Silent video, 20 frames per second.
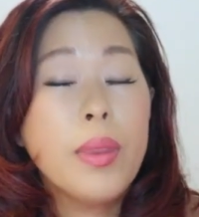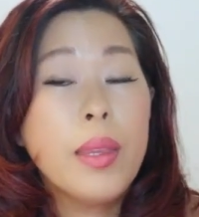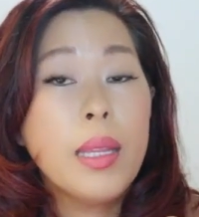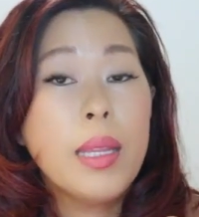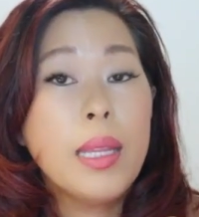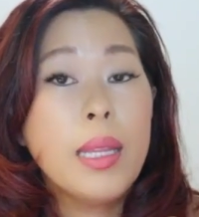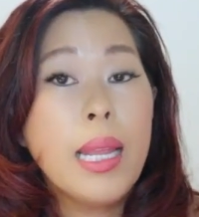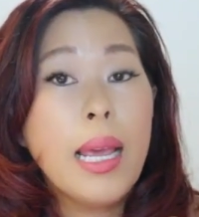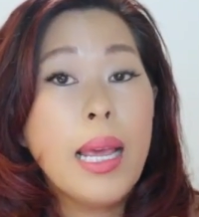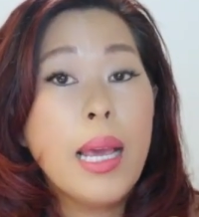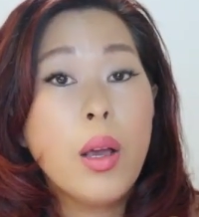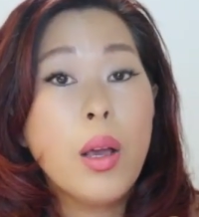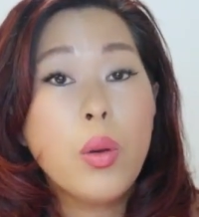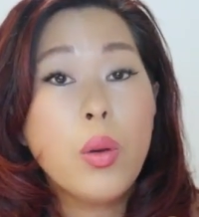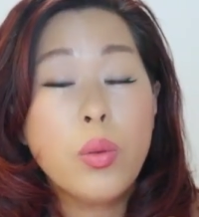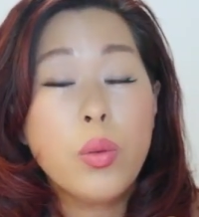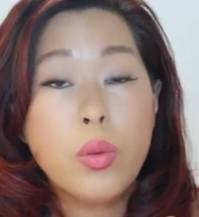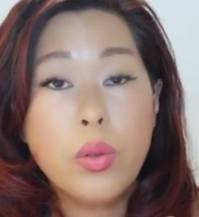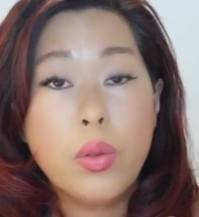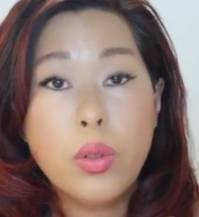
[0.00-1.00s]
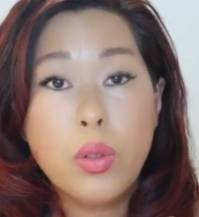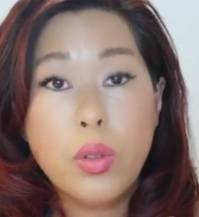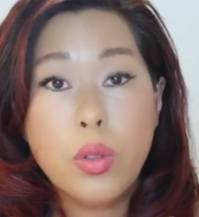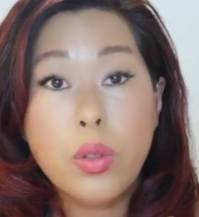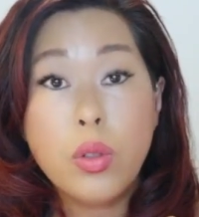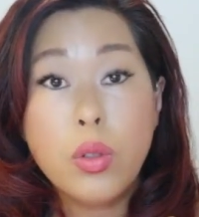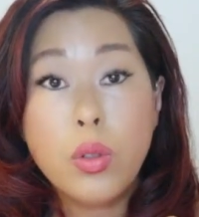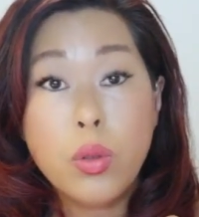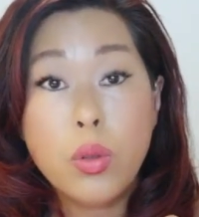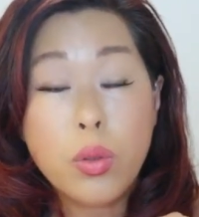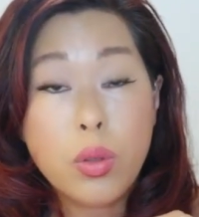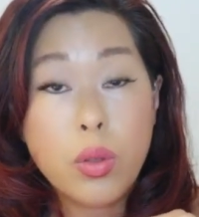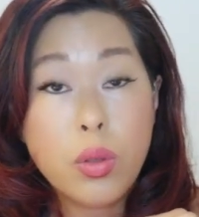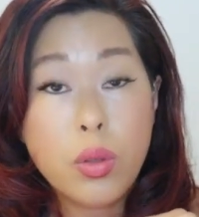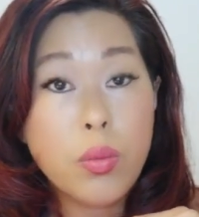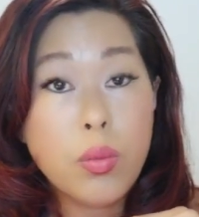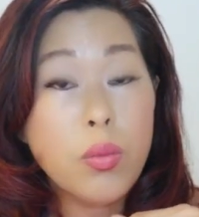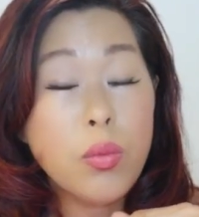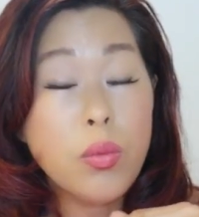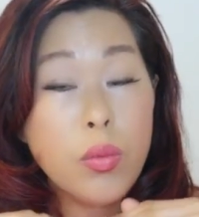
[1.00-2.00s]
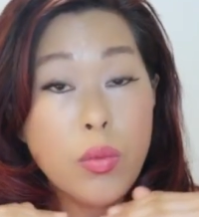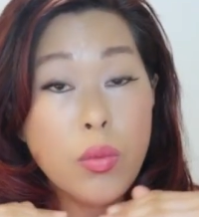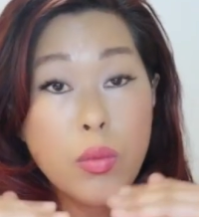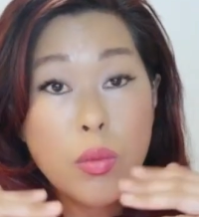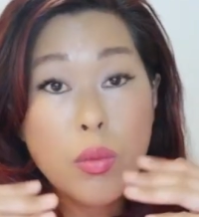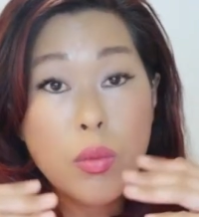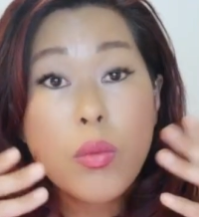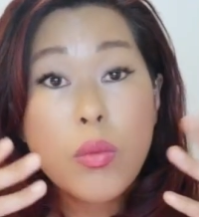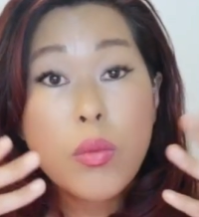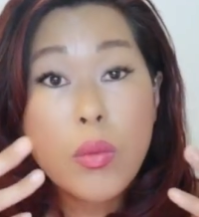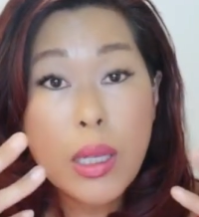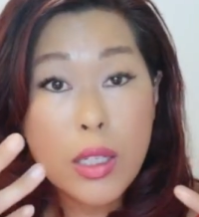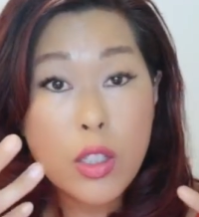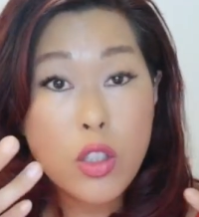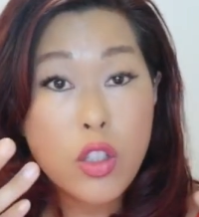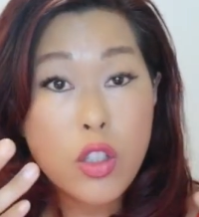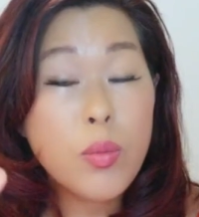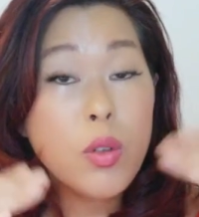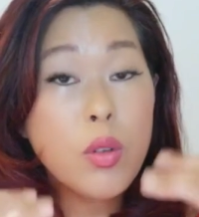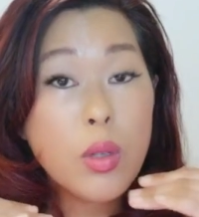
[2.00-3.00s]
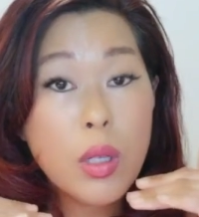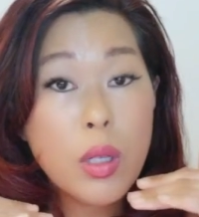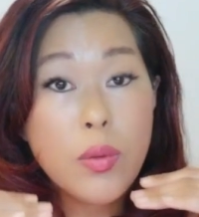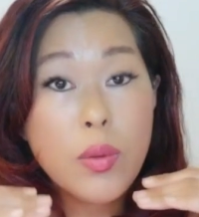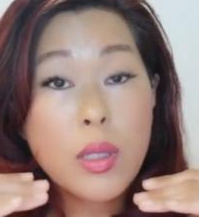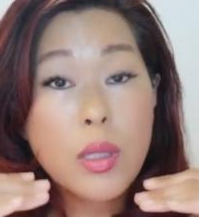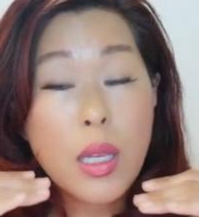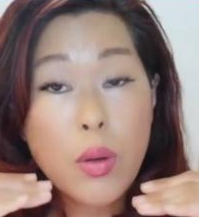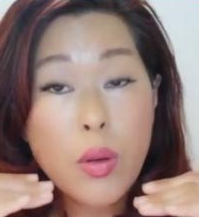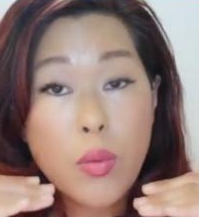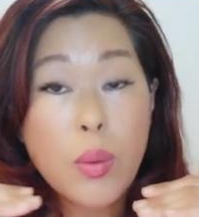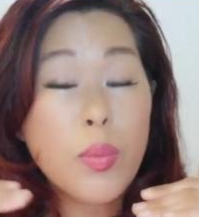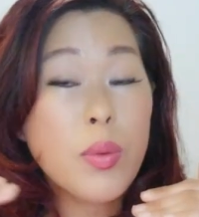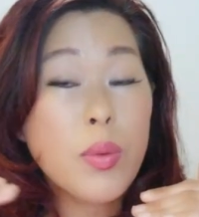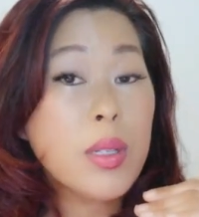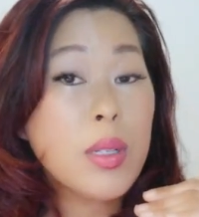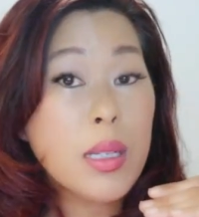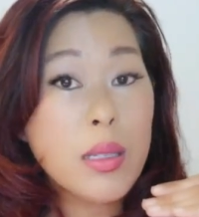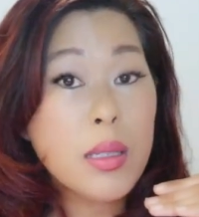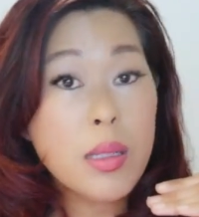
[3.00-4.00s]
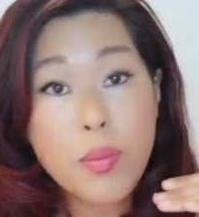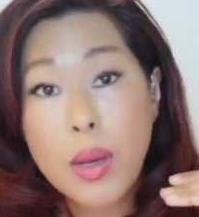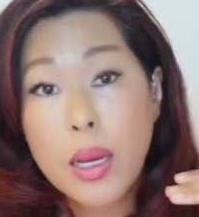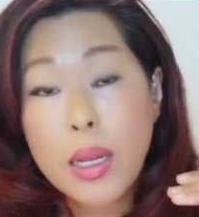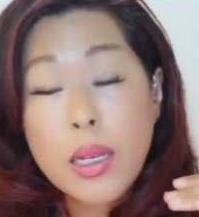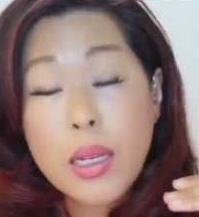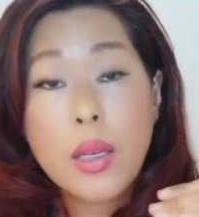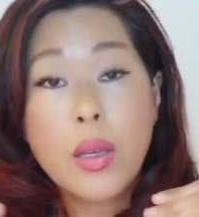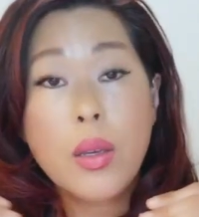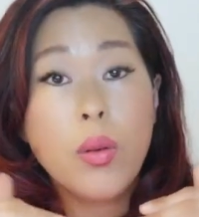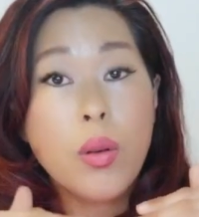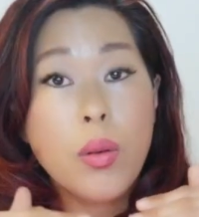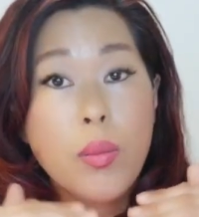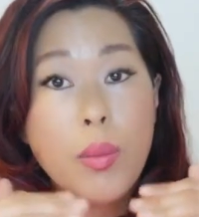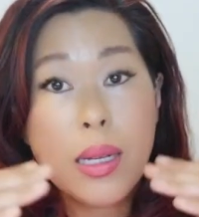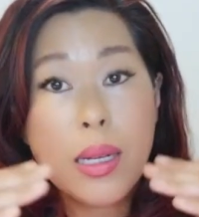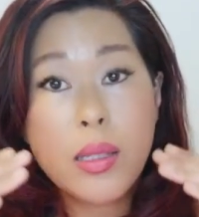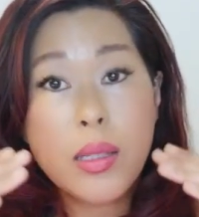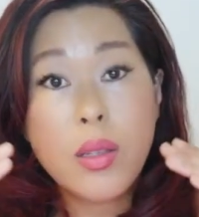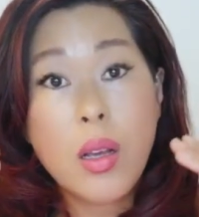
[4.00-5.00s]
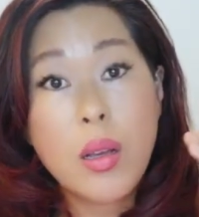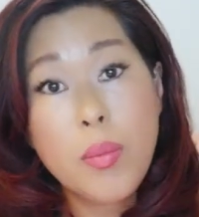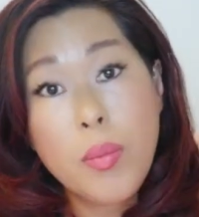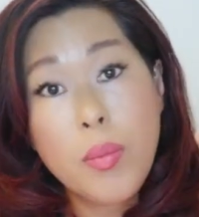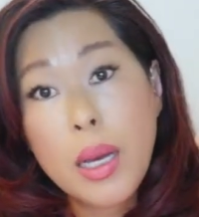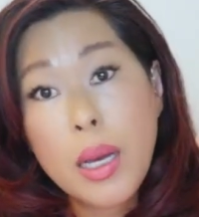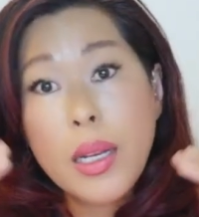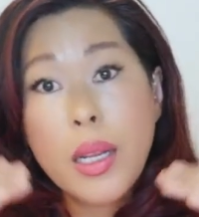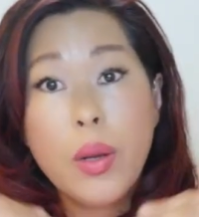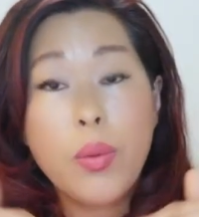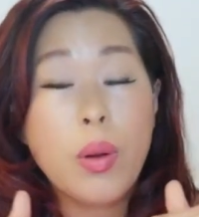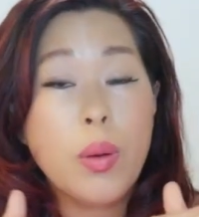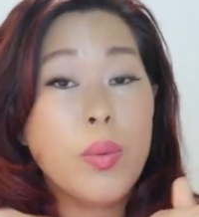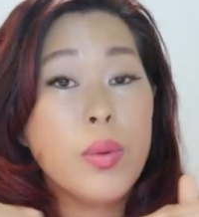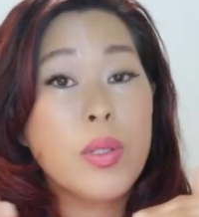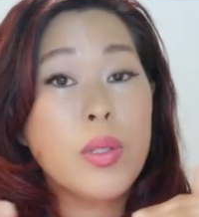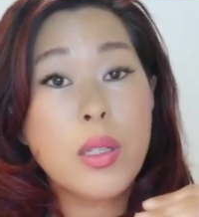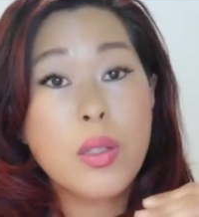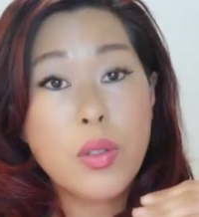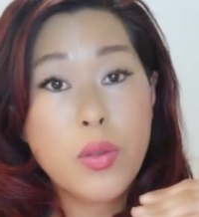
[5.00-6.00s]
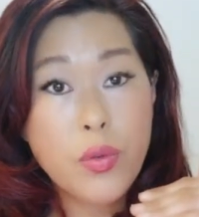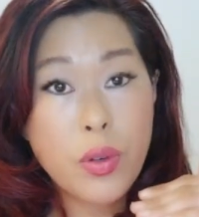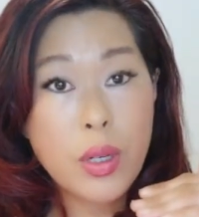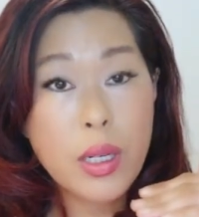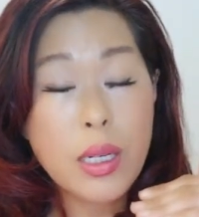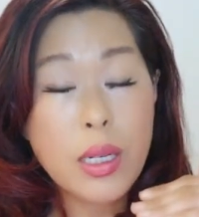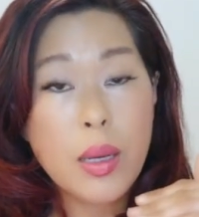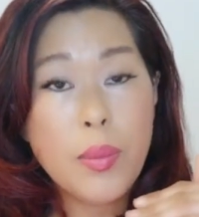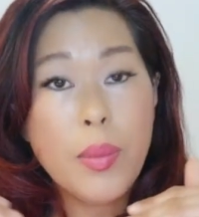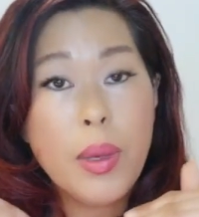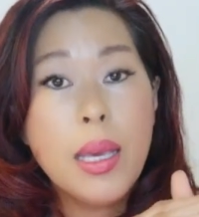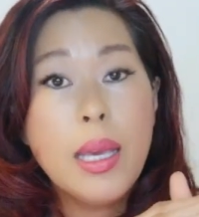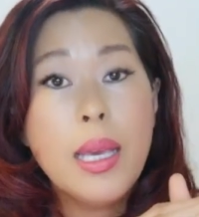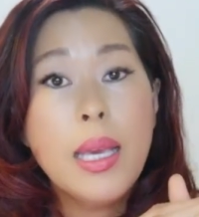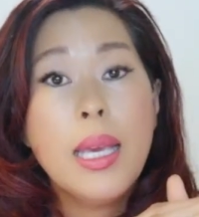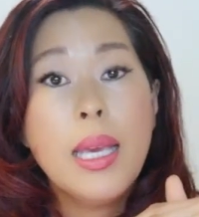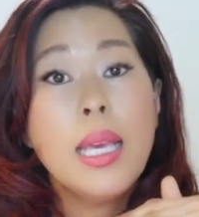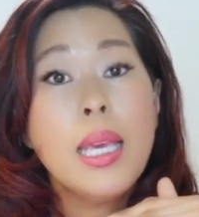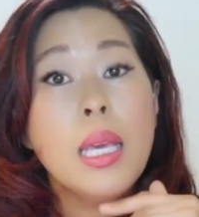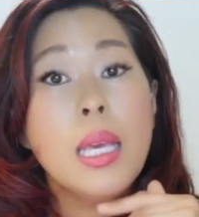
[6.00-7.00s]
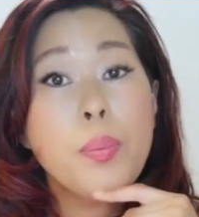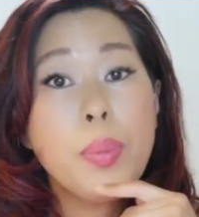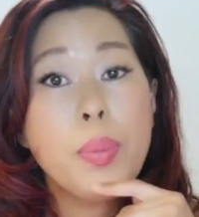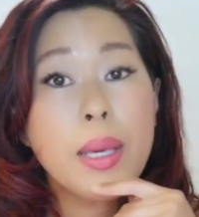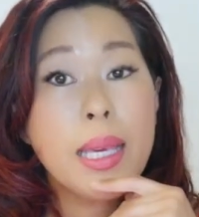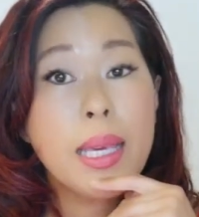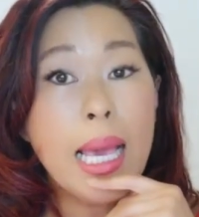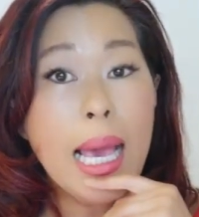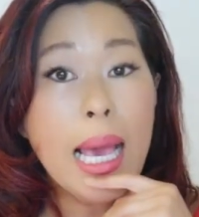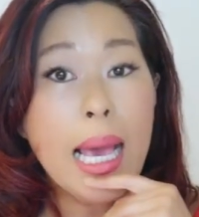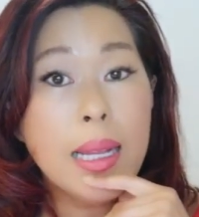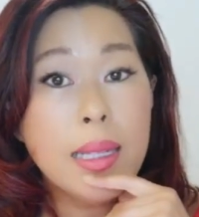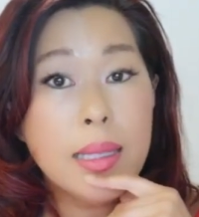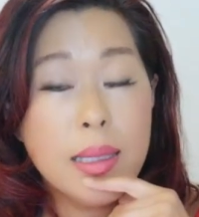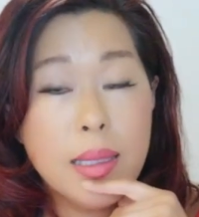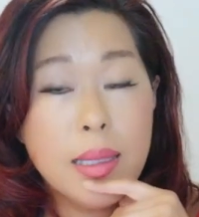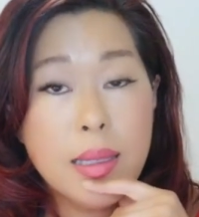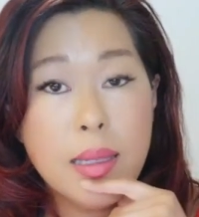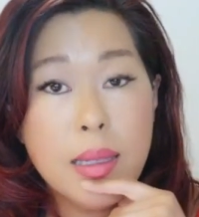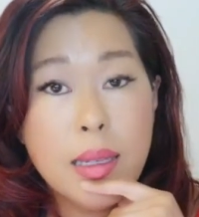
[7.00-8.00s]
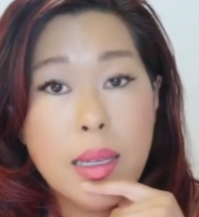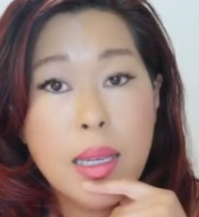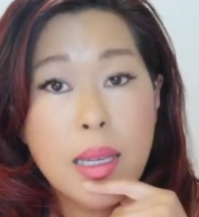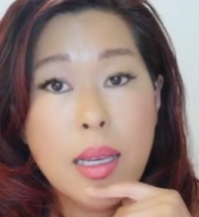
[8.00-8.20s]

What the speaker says: Now, you could, like Jim, you could even say it represents money, or my song money represents freedom. It begets,